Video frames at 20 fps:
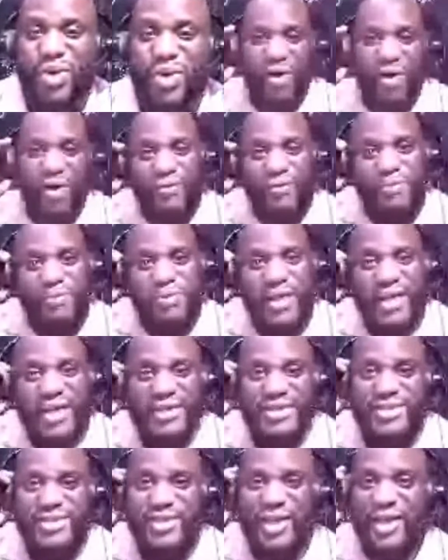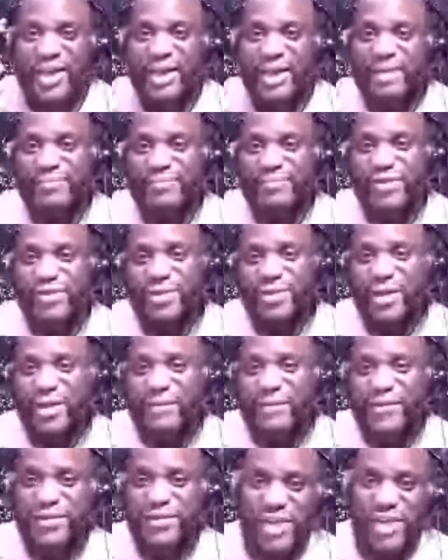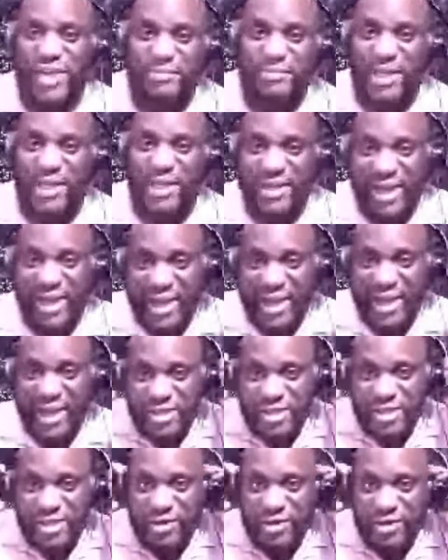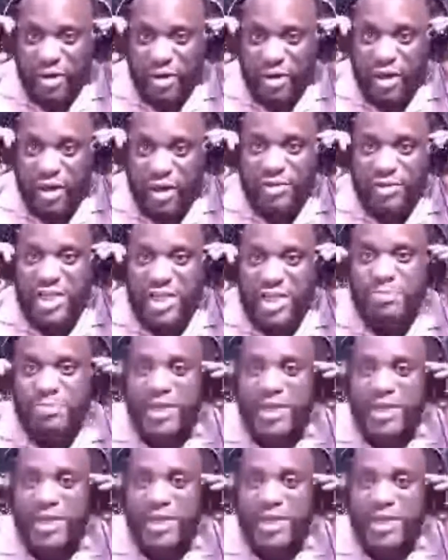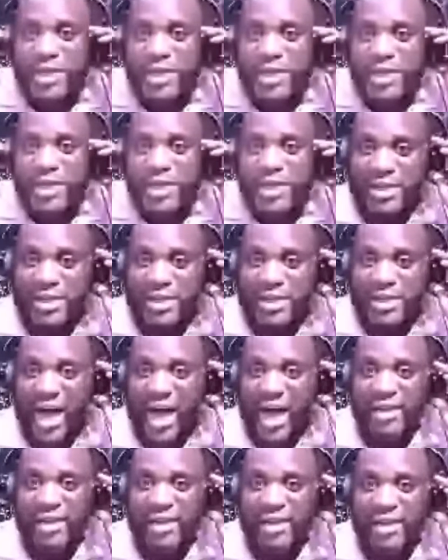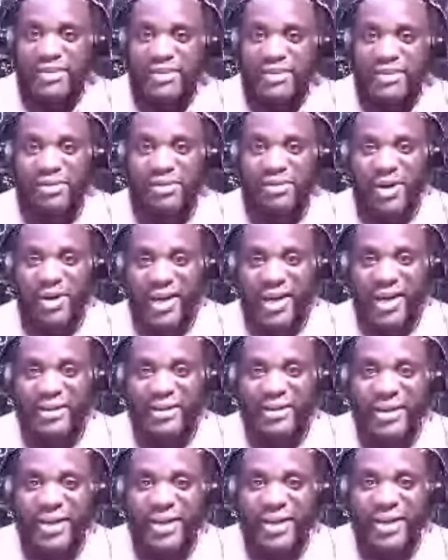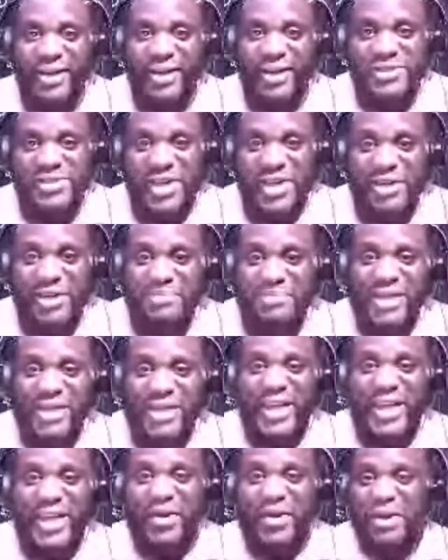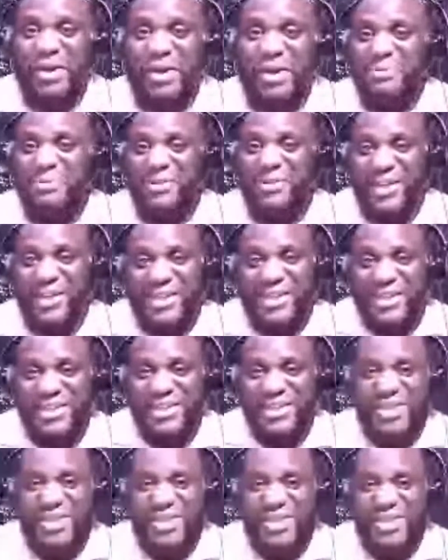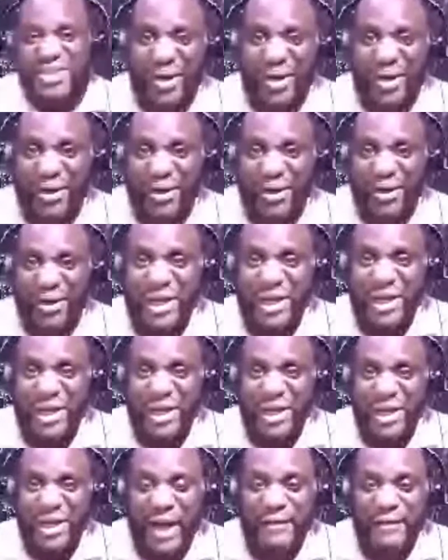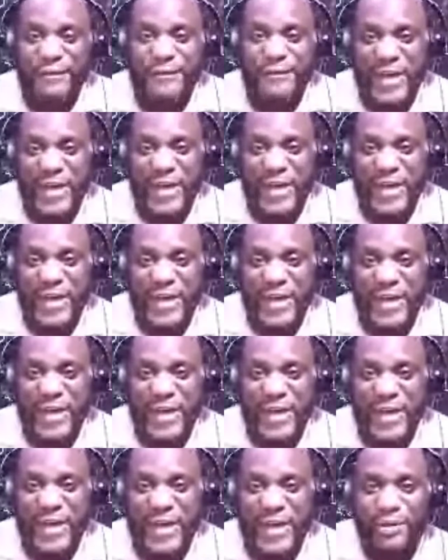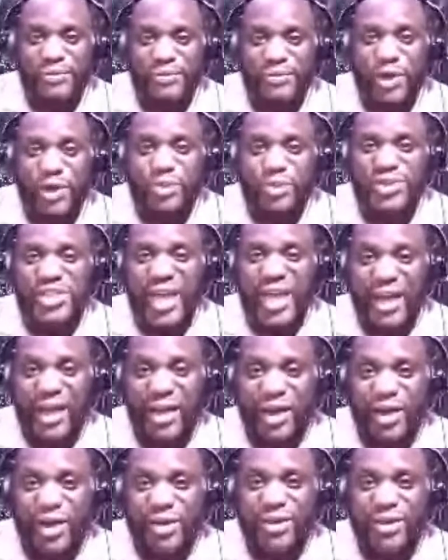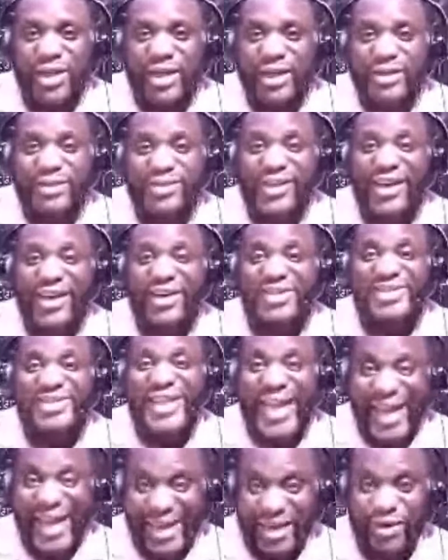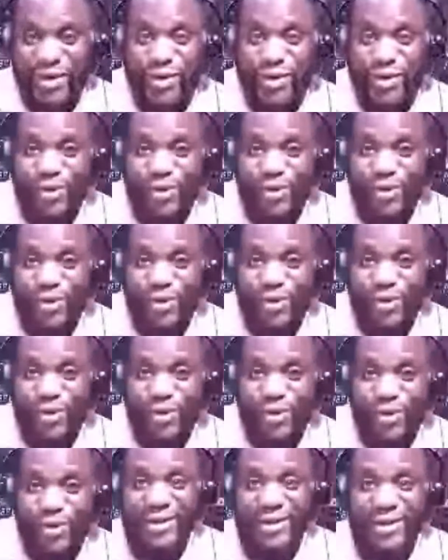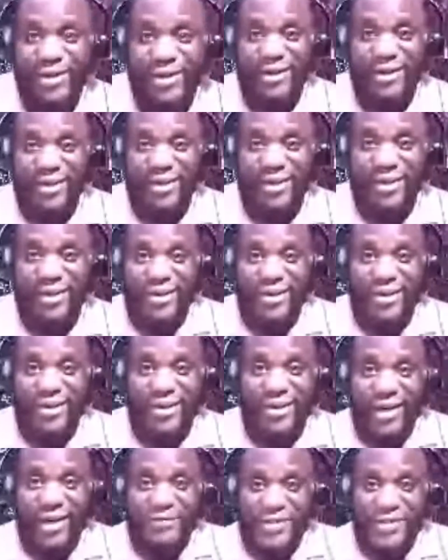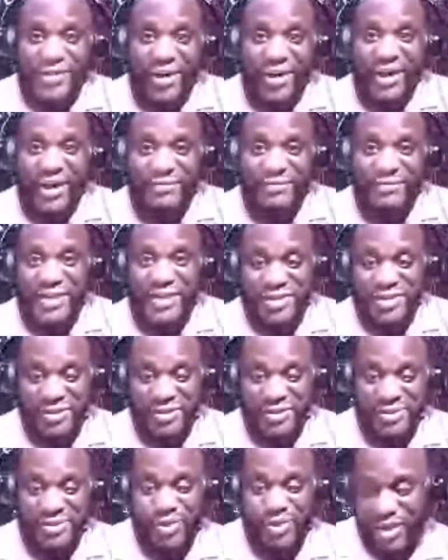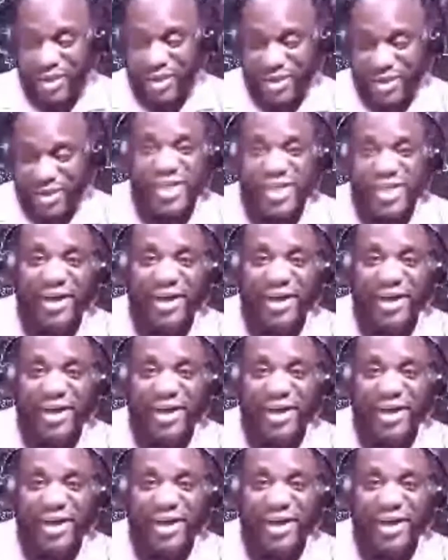for some men they get turned on just because they might get a shot, right? For some men, they are completely turned off by females who tell their tales of their adventures with their tail. Come on, somebody.